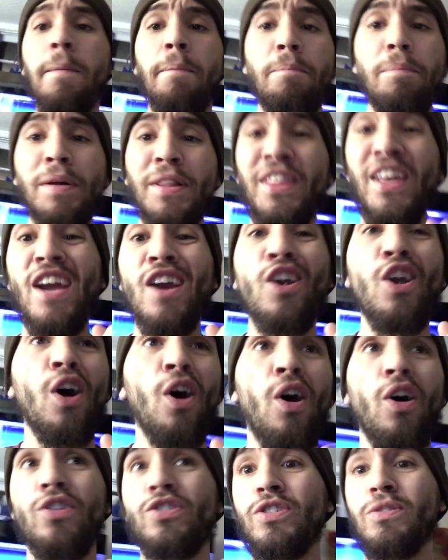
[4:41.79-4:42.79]
but they are
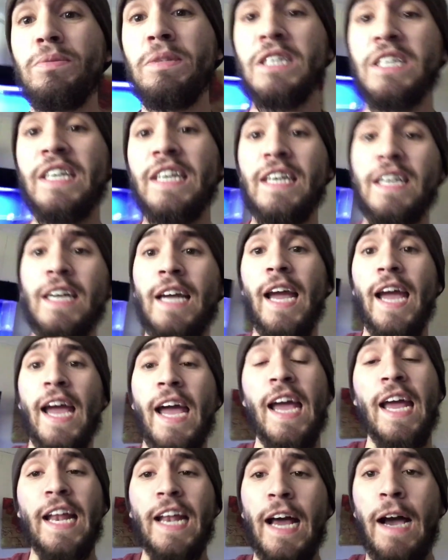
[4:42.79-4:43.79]
awesome looking,
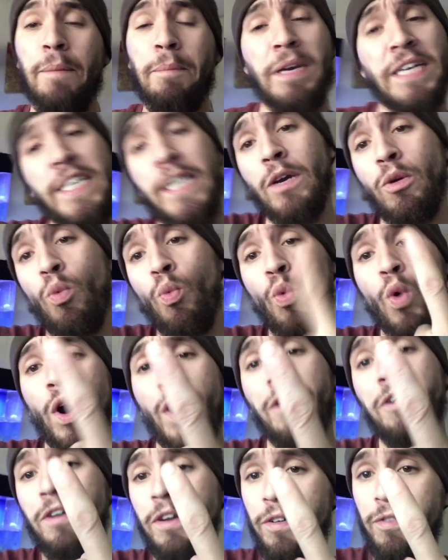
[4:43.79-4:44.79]
and I might get
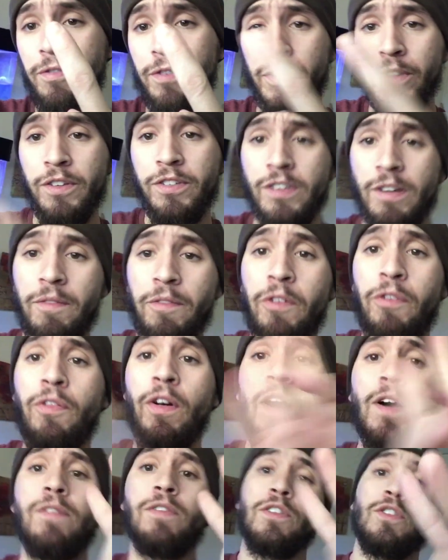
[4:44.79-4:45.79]
1 for the
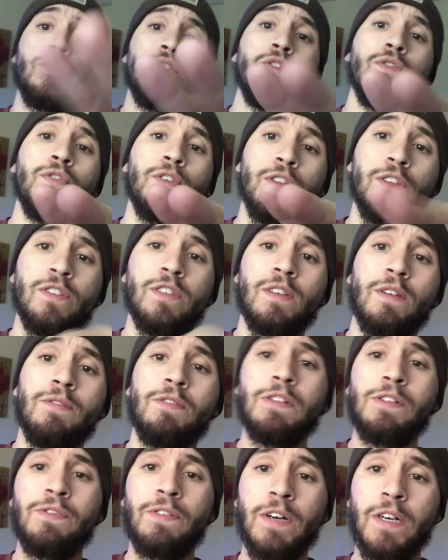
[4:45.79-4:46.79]
75 or 2 for the
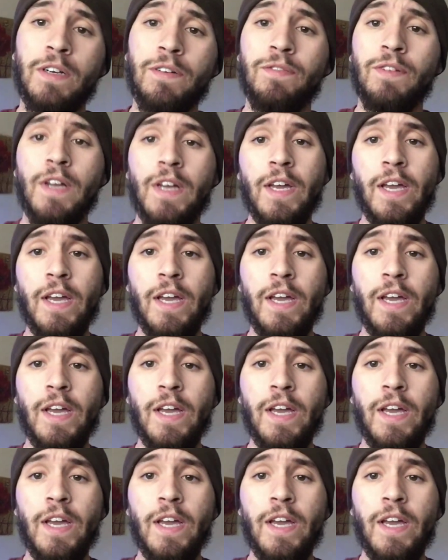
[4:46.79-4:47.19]
75,